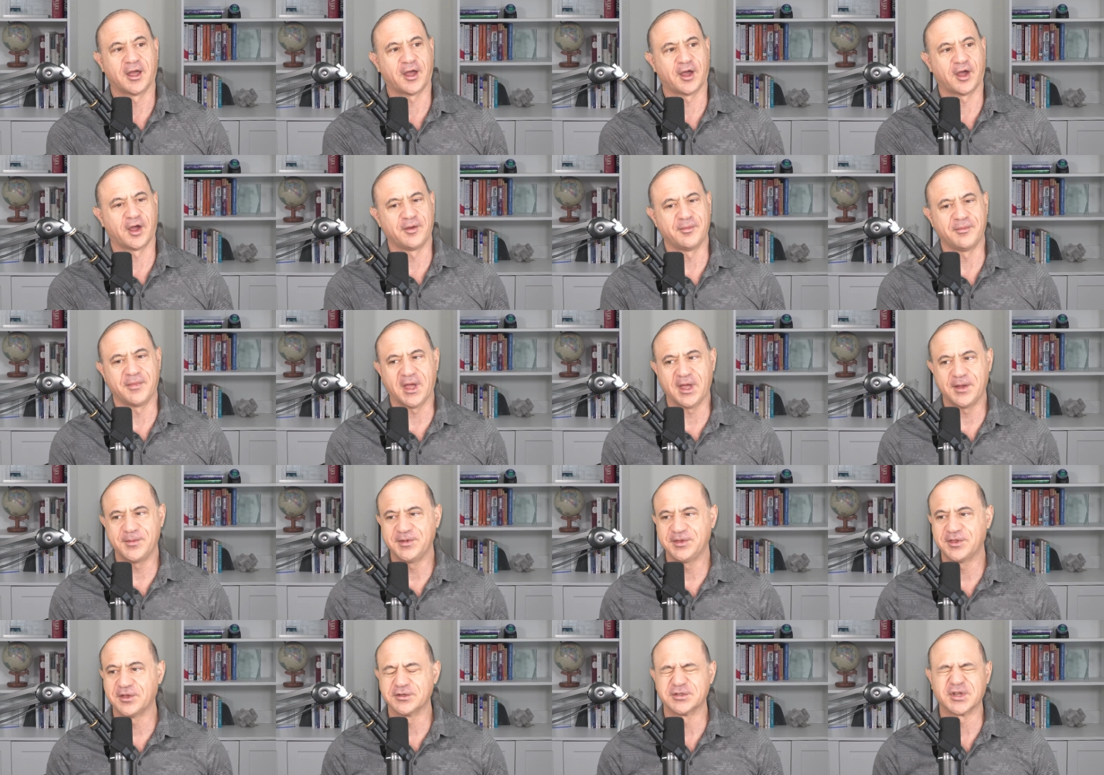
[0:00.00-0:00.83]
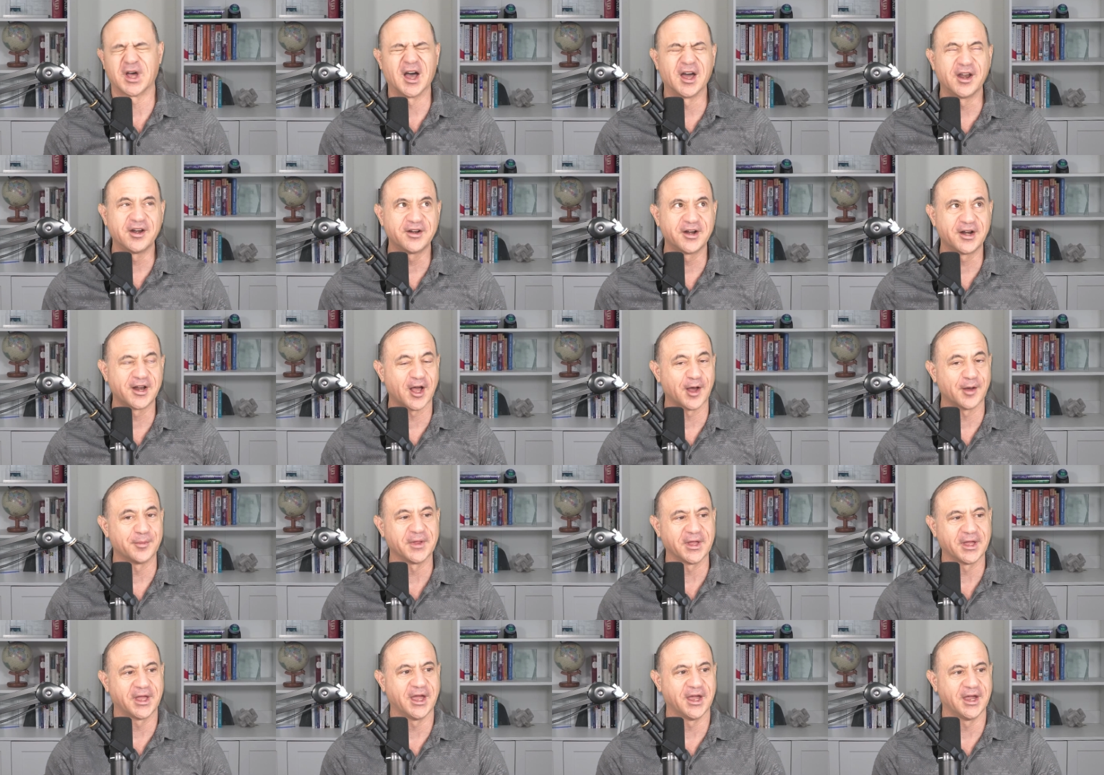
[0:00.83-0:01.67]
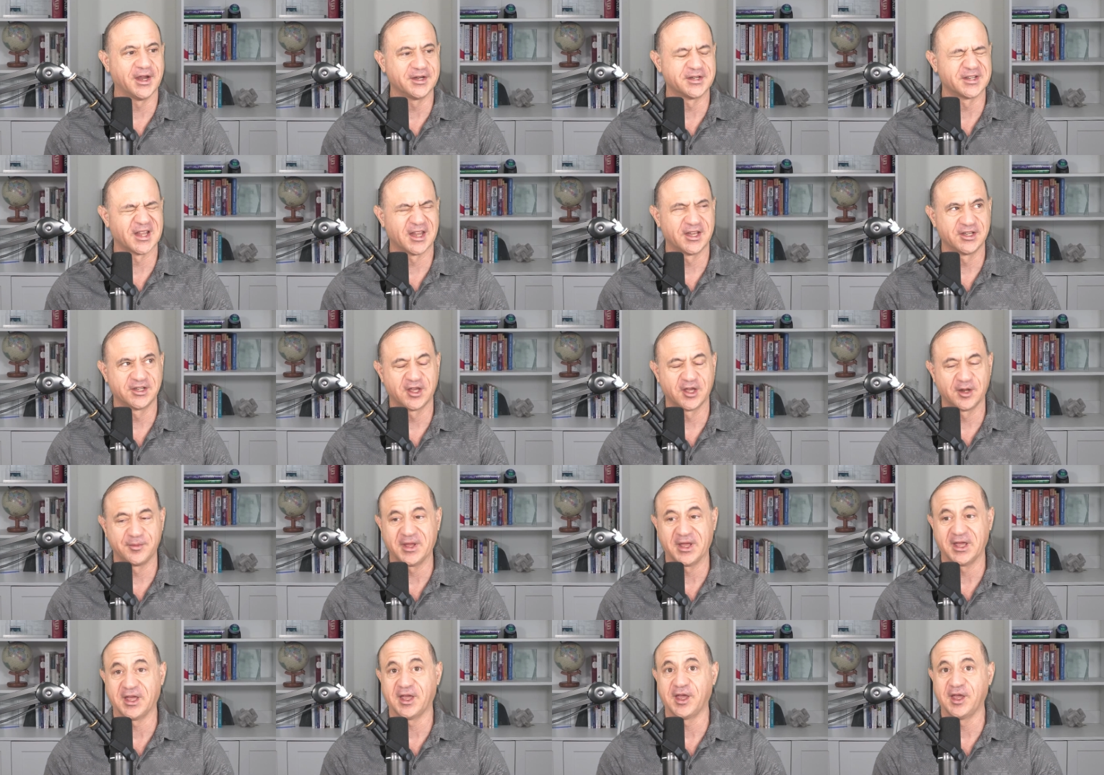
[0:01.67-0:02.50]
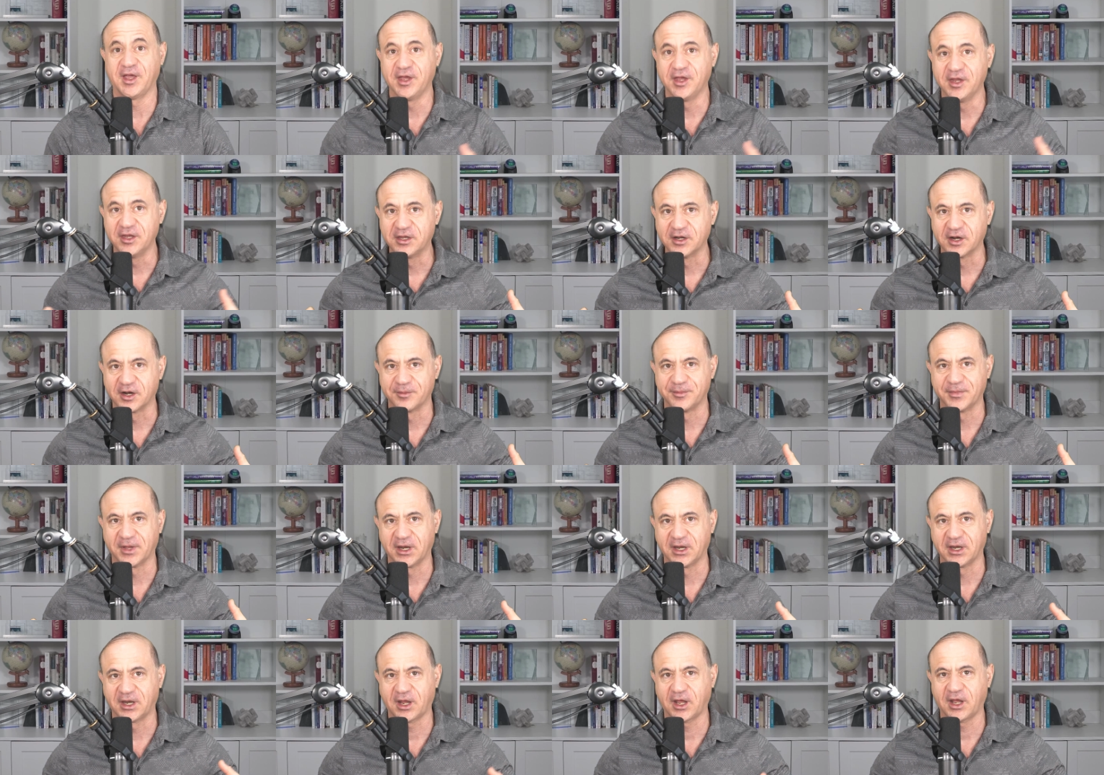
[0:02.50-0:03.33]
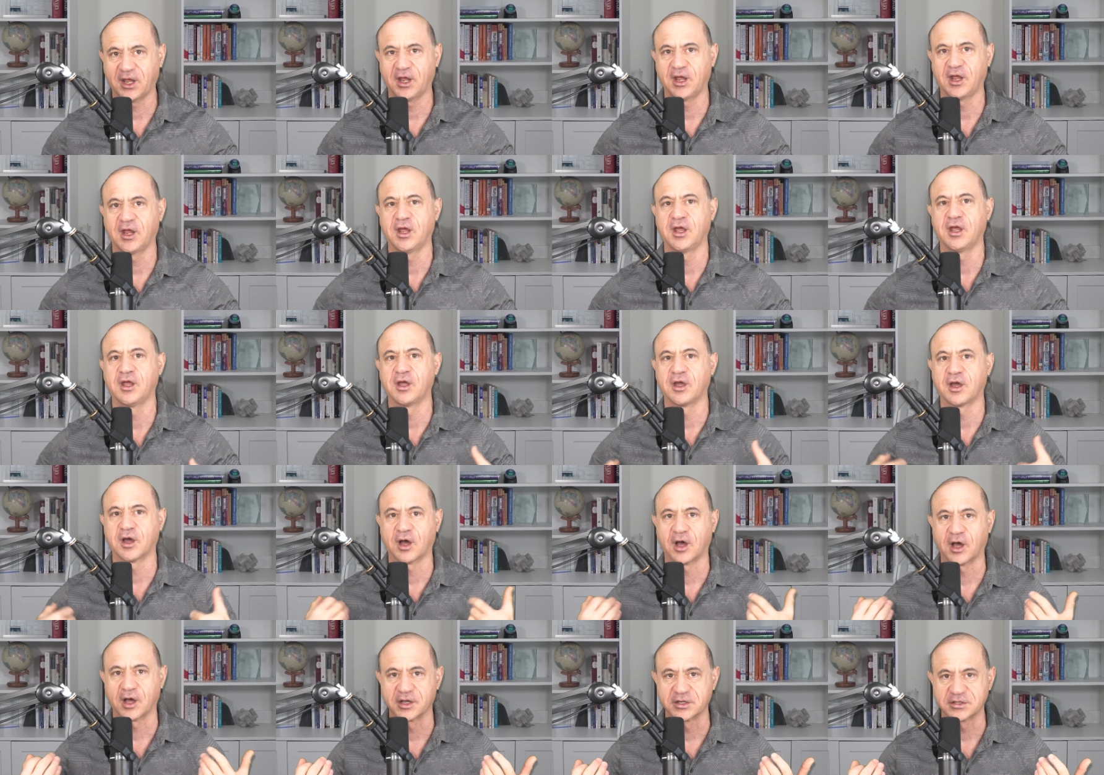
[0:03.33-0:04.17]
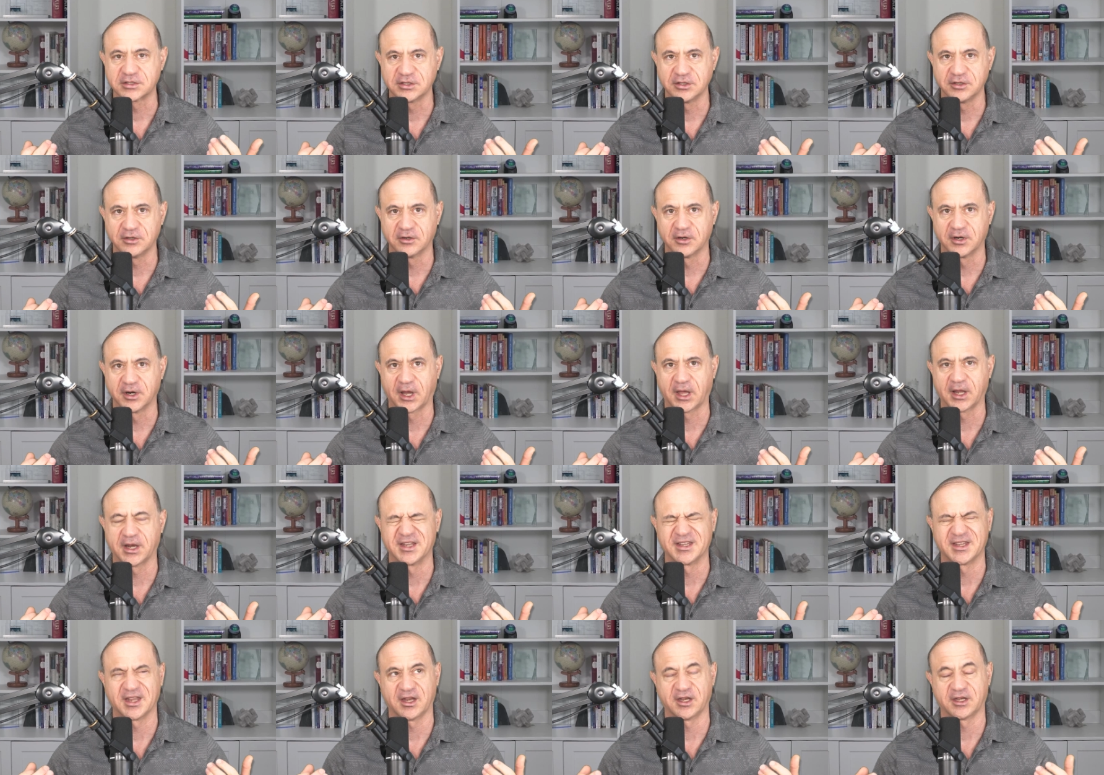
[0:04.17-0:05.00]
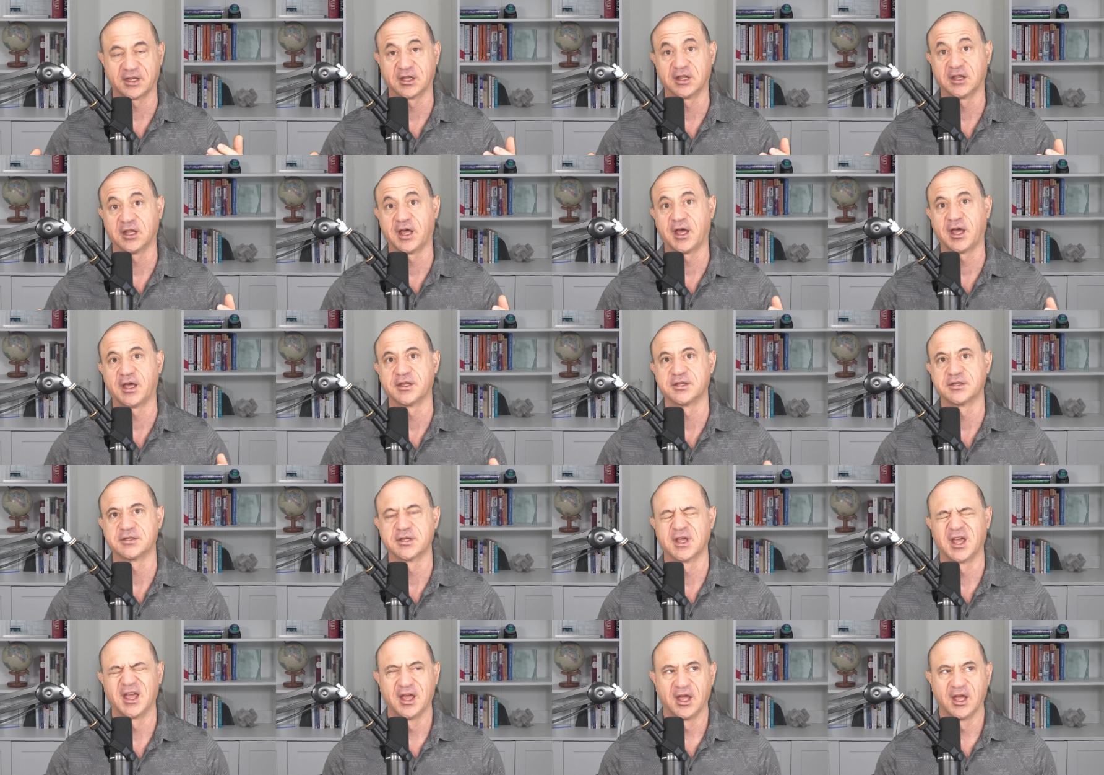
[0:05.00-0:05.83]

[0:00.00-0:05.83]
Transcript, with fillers: And maybe those 100 applications could be easier to maintain, cost the organization less.